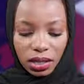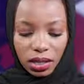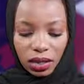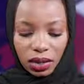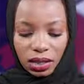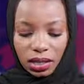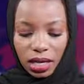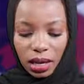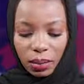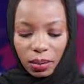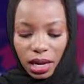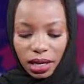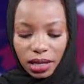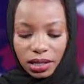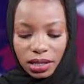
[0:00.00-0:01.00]
alongside
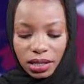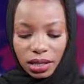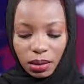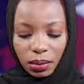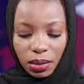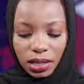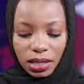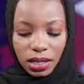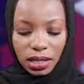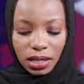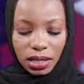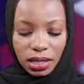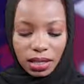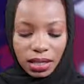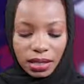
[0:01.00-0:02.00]
marketers and
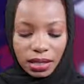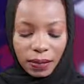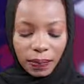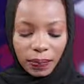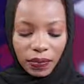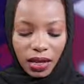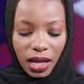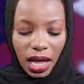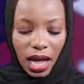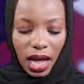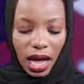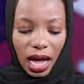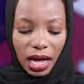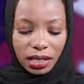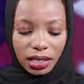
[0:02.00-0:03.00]
business leaders
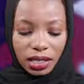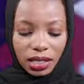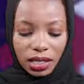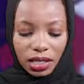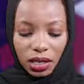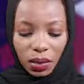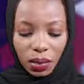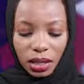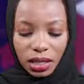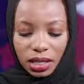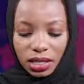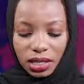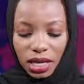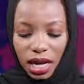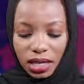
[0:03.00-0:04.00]
as they deal with the
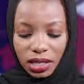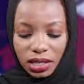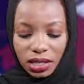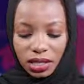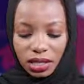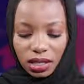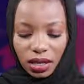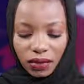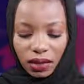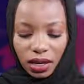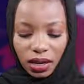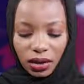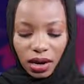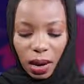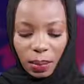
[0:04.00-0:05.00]
challenges of
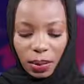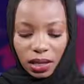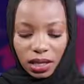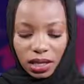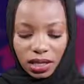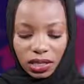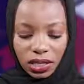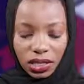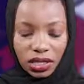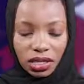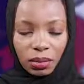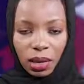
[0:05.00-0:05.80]
a rapidly changing